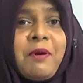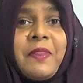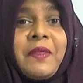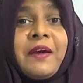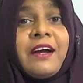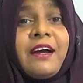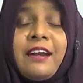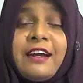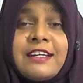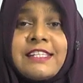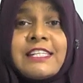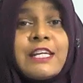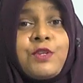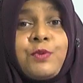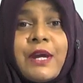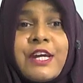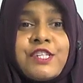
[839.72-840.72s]
the current
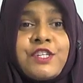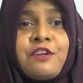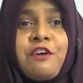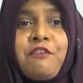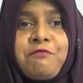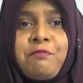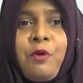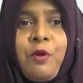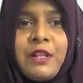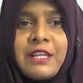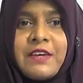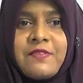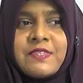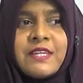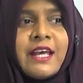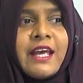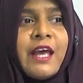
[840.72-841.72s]
situation of
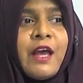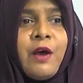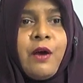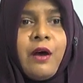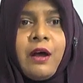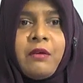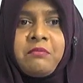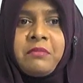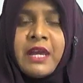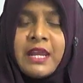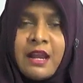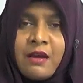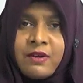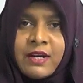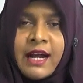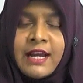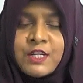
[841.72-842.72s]
Maldives, in
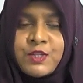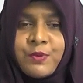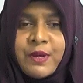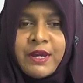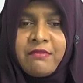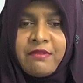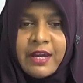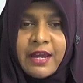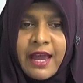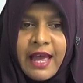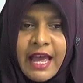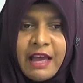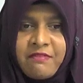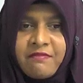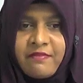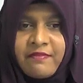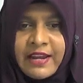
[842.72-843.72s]
our country we
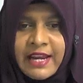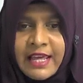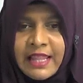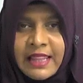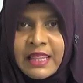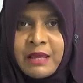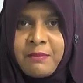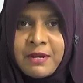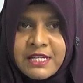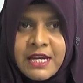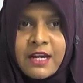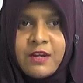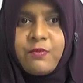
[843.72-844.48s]
have very limited